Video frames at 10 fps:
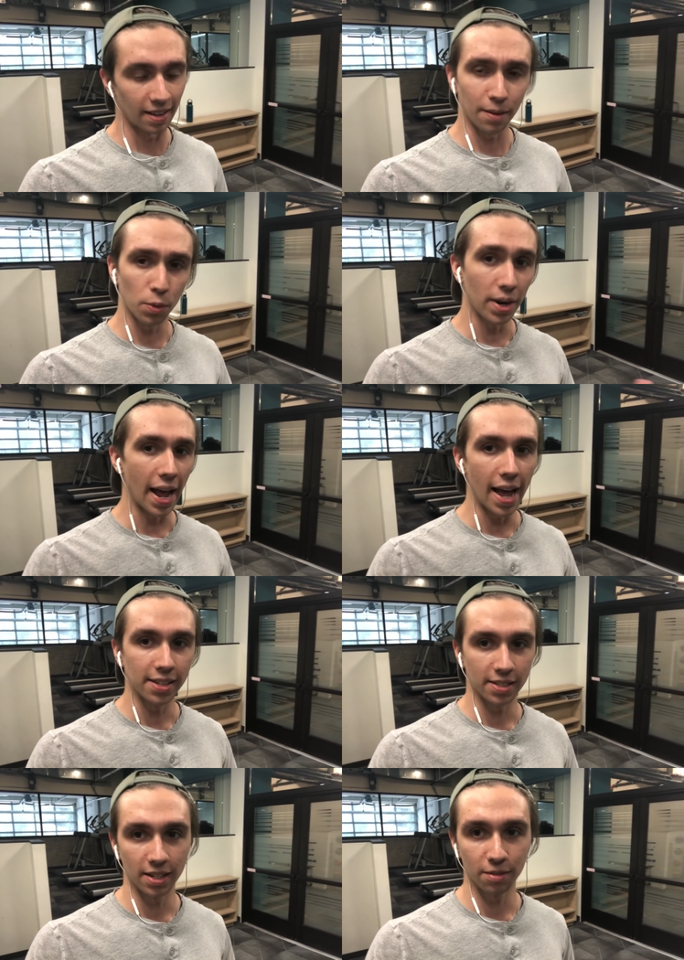Everyone
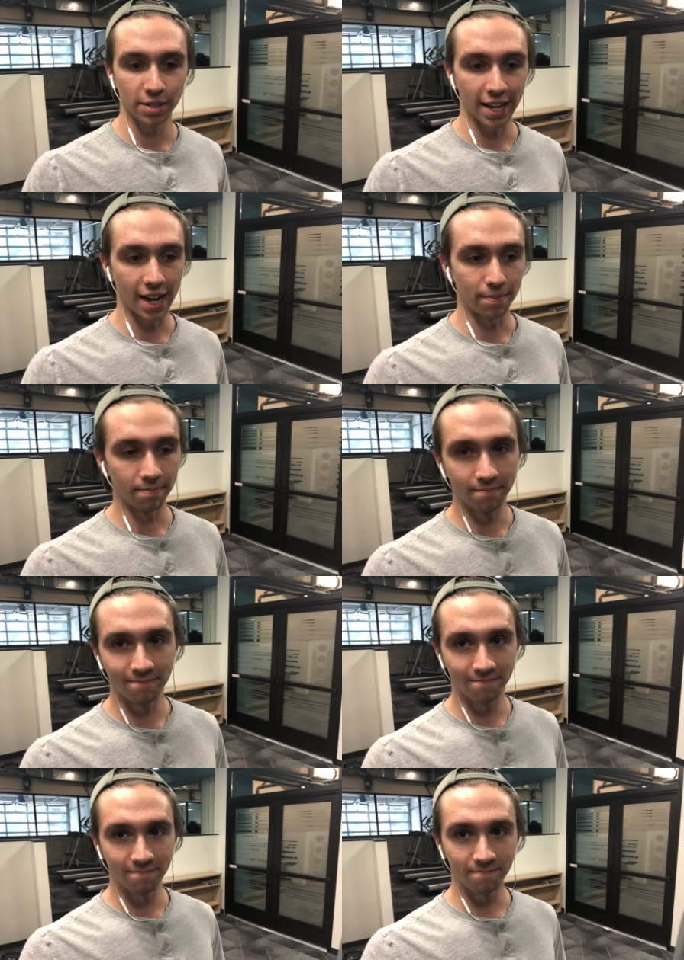has enough time
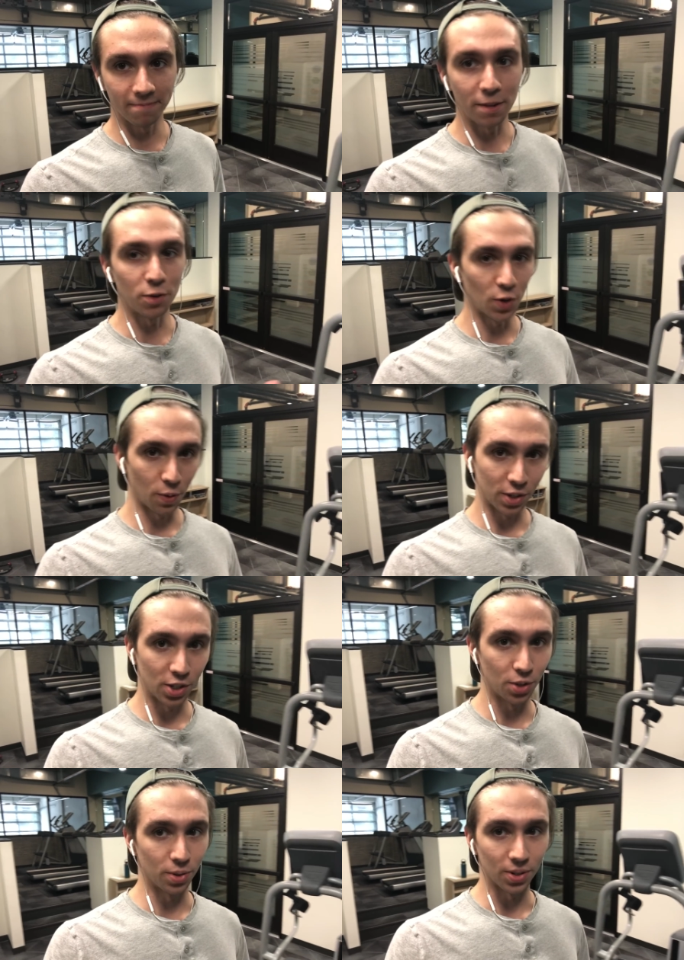if you know what
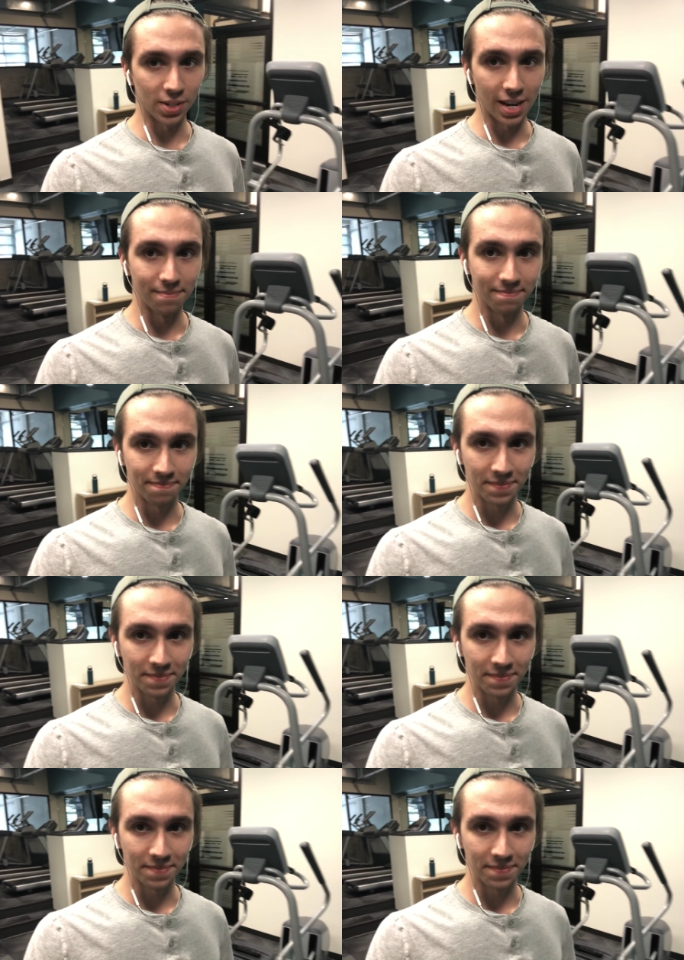to do with your time.